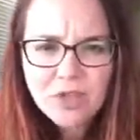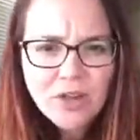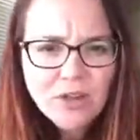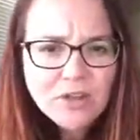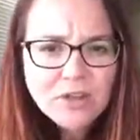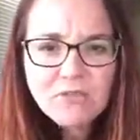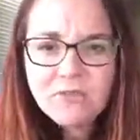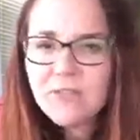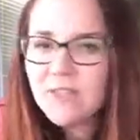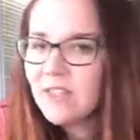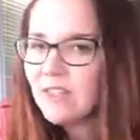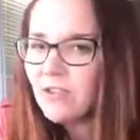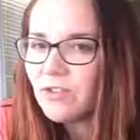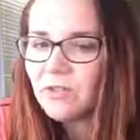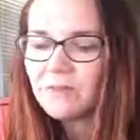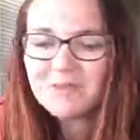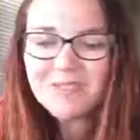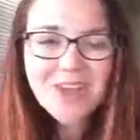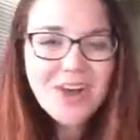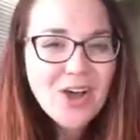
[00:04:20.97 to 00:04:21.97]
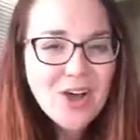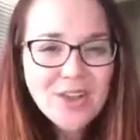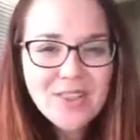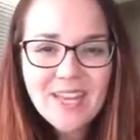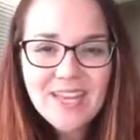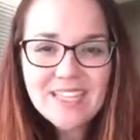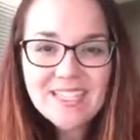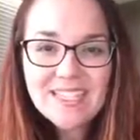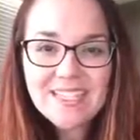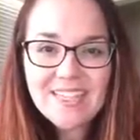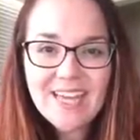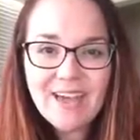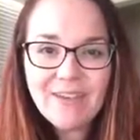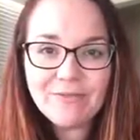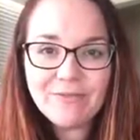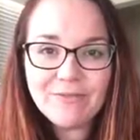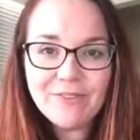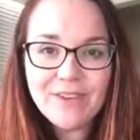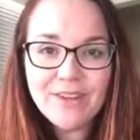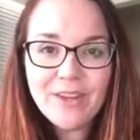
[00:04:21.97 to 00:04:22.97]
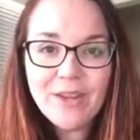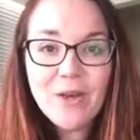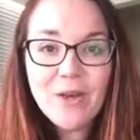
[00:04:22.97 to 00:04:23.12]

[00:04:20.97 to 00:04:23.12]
all the field trips, all that stuff.